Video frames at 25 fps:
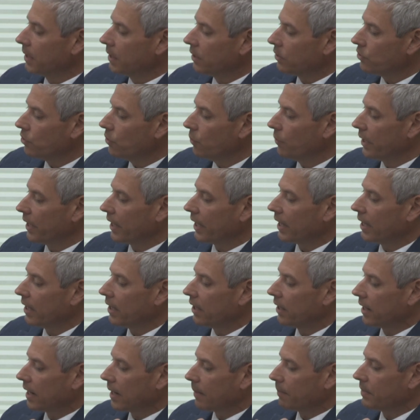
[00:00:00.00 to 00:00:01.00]
tuning
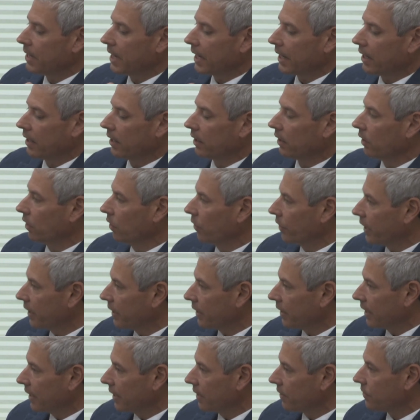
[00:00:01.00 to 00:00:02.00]
in and I'm taking a look
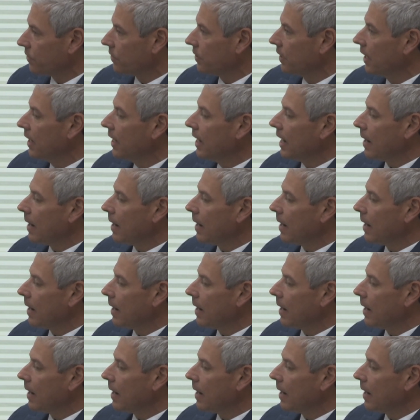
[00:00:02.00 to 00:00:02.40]
at this.